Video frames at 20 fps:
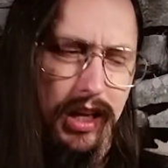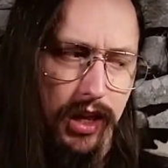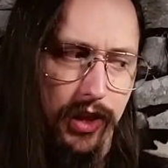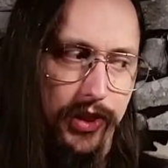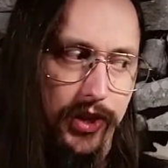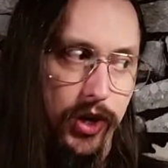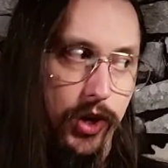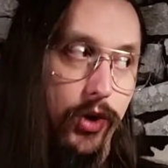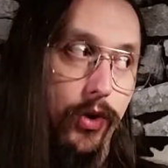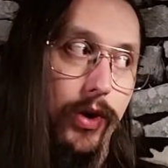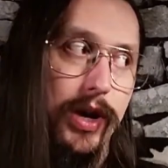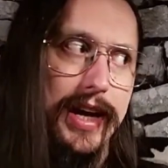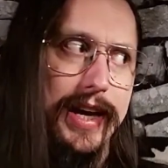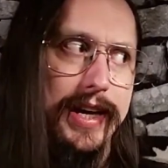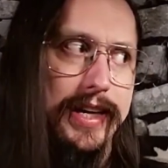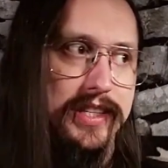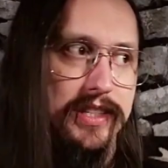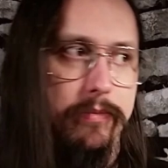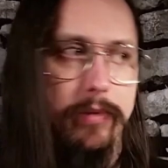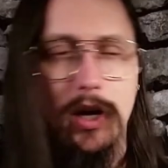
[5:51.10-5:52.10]
Although
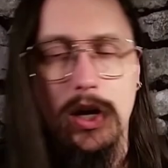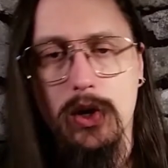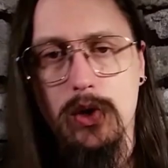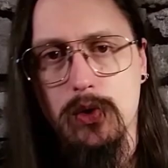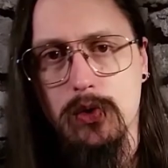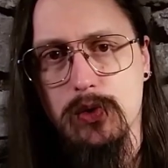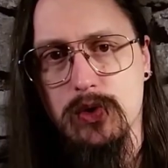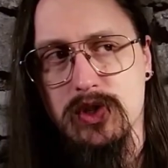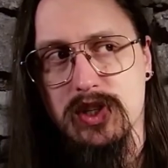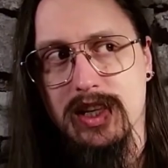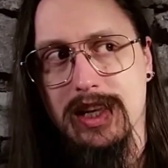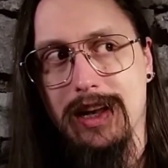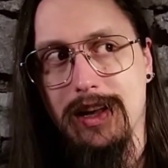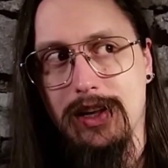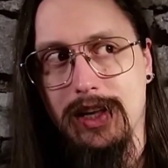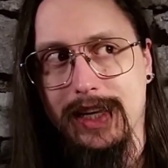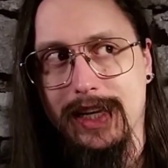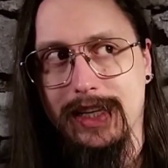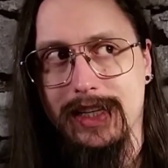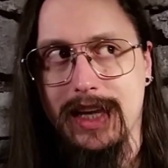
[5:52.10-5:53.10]
I suppose
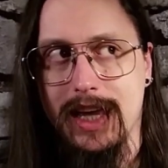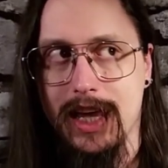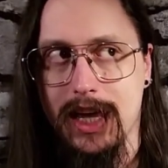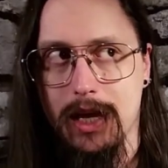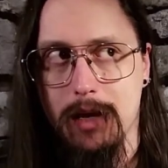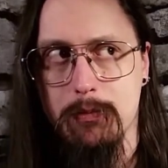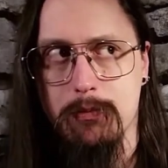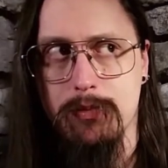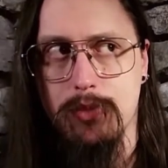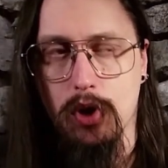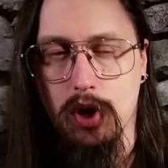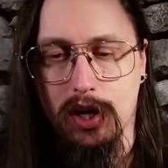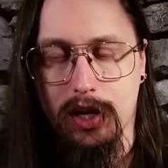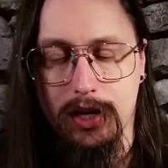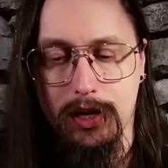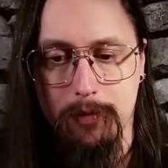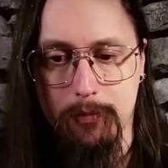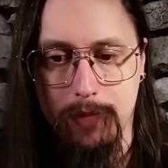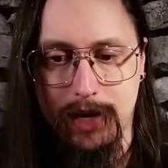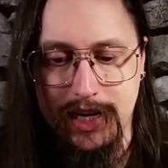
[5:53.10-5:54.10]
calling it a
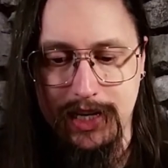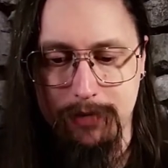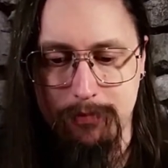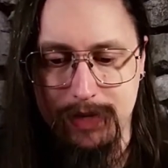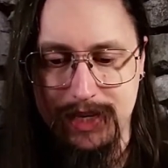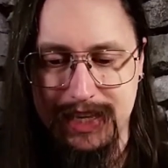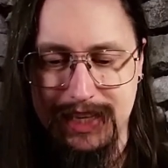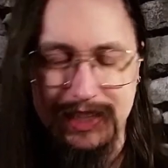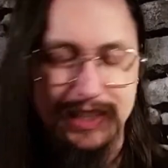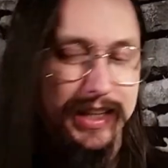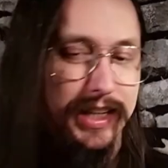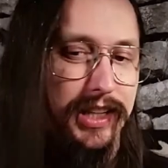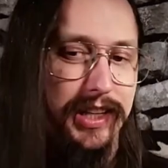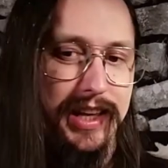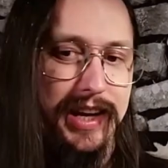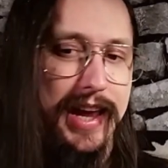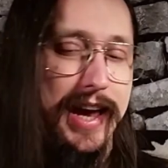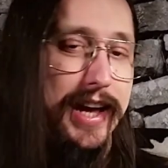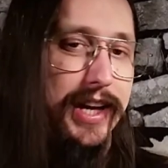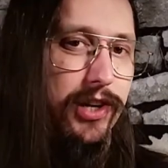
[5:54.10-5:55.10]
book might be a
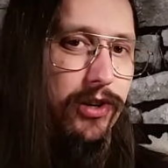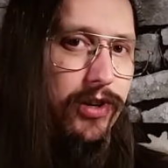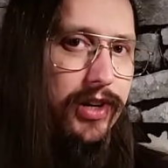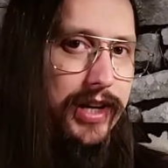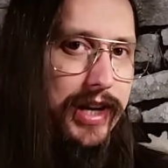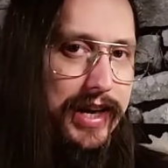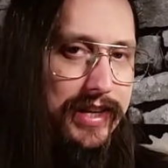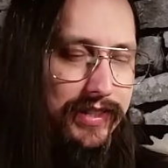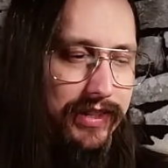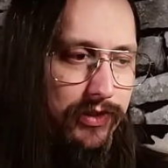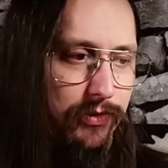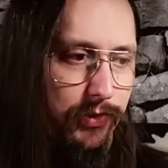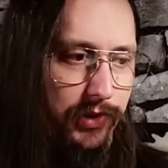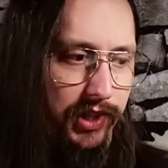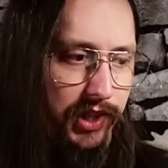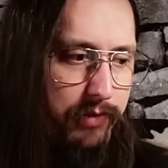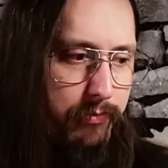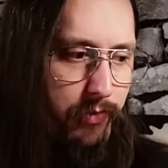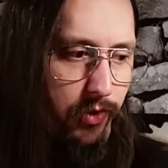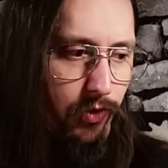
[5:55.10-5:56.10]
little inaccurate, as it's
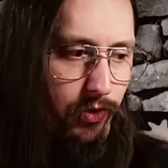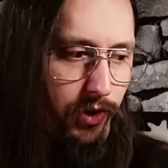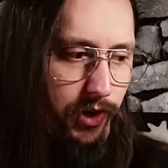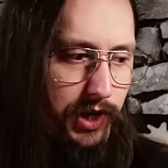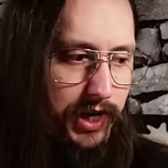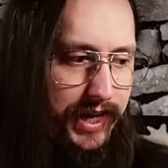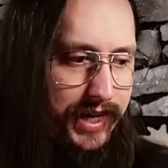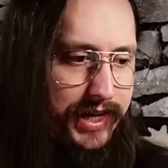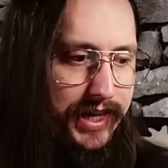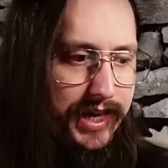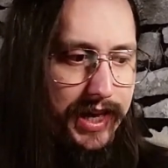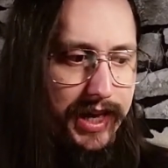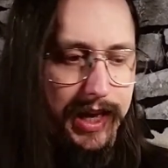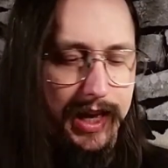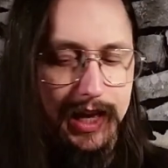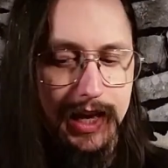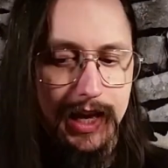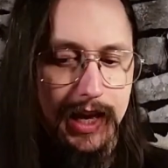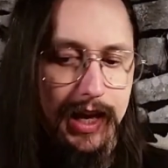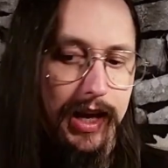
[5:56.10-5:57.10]
really more like
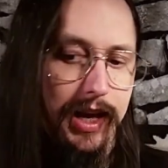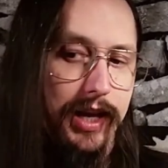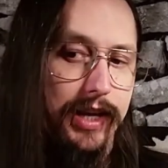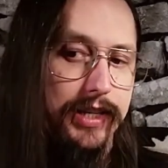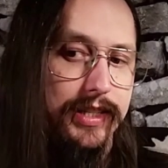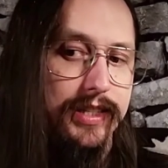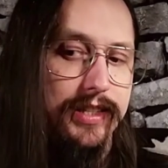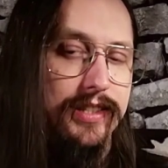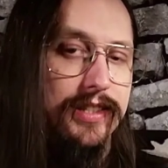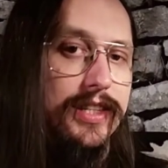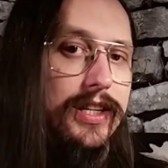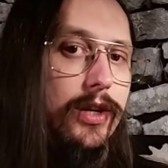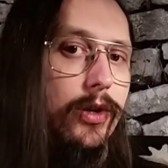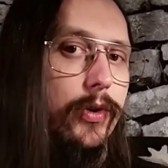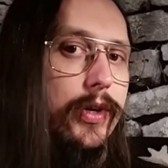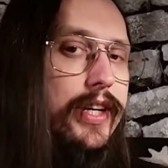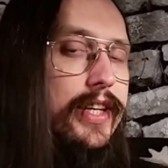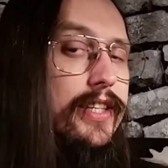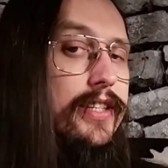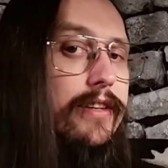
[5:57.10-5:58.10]
a
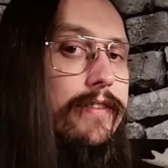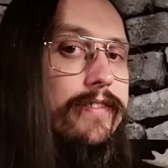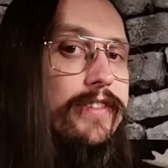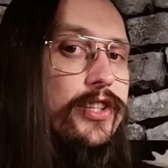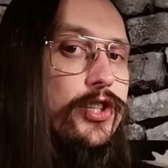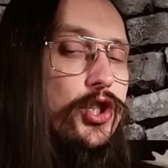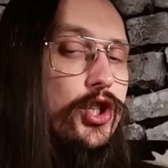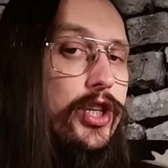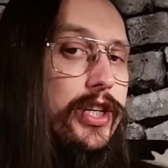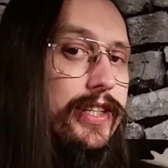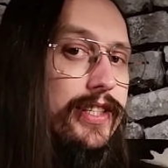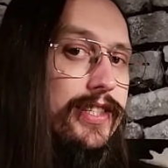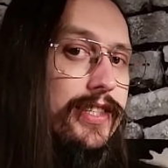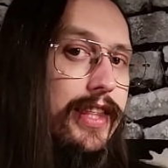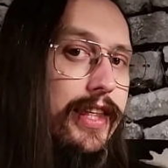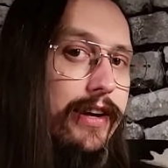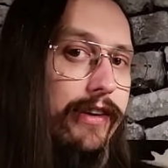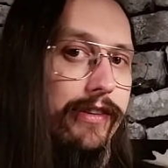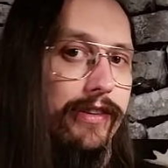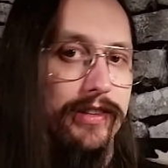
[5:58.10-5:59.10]
series of sheets
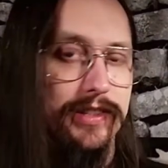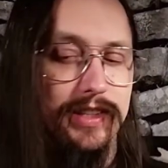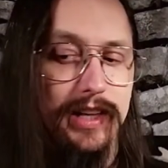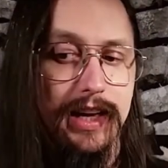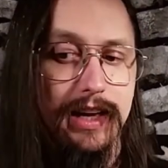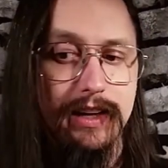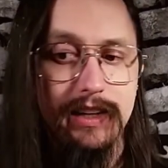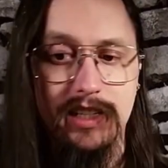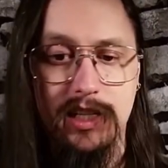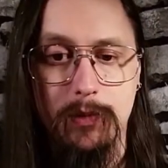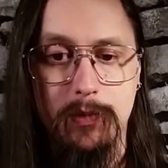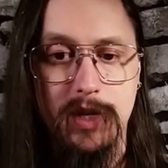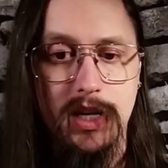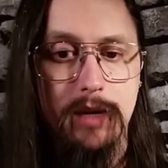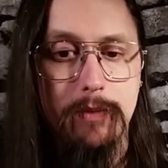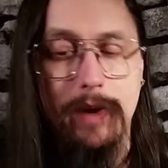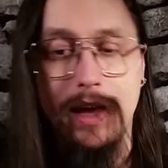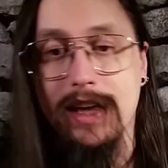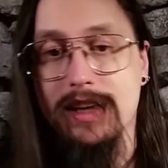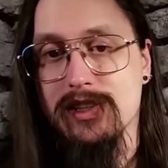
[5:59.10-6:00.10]
that are designed to
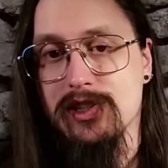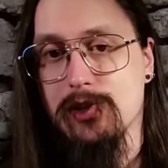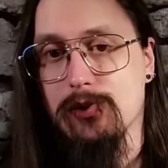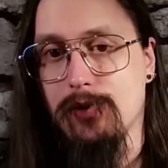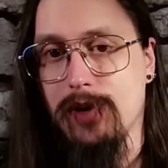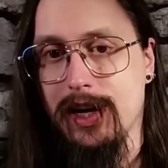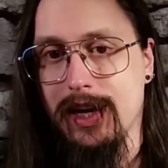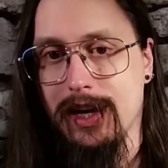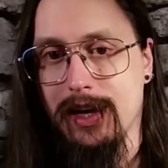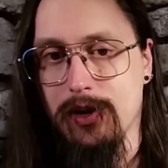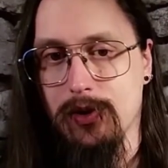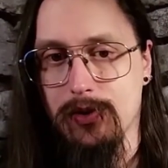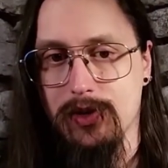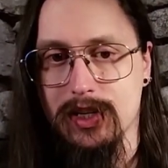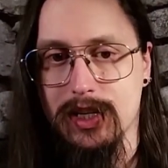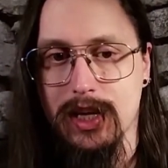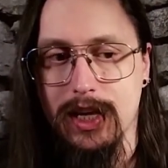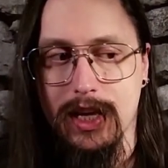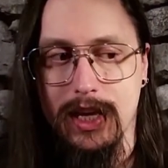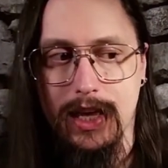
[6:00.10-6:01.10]
be passed
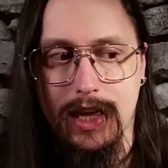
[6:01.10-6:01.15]
around.